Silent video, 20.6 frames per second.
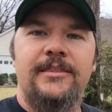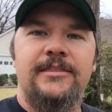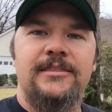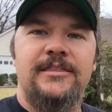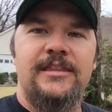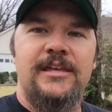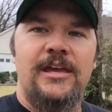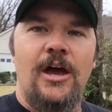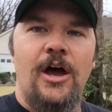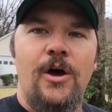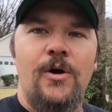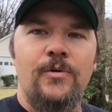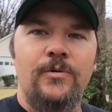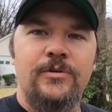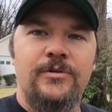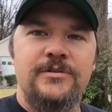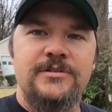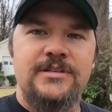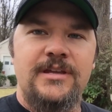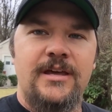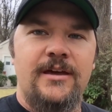The
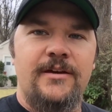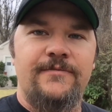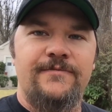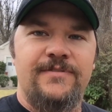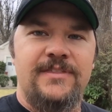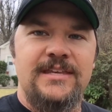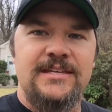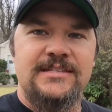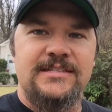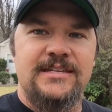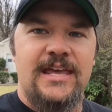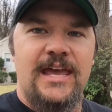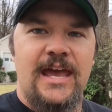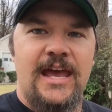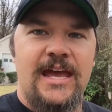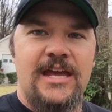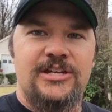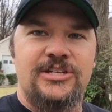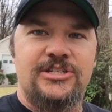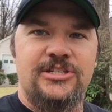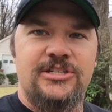owners of this
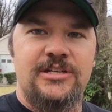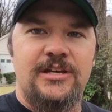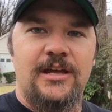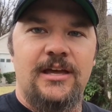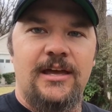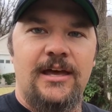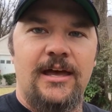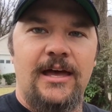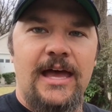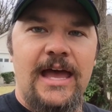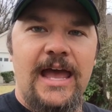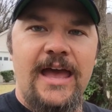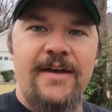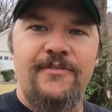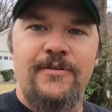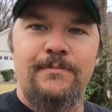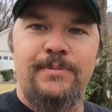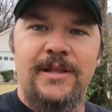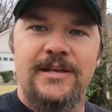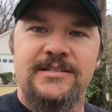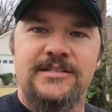cache have
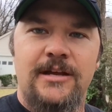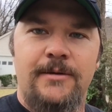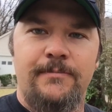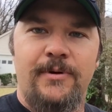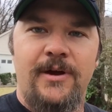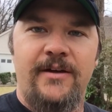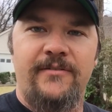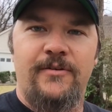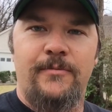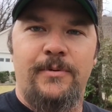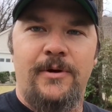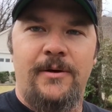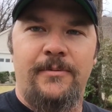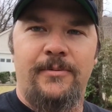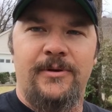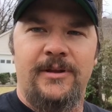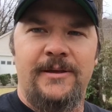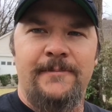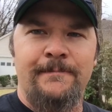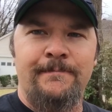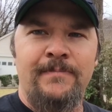it placed on private
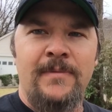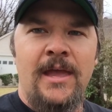property.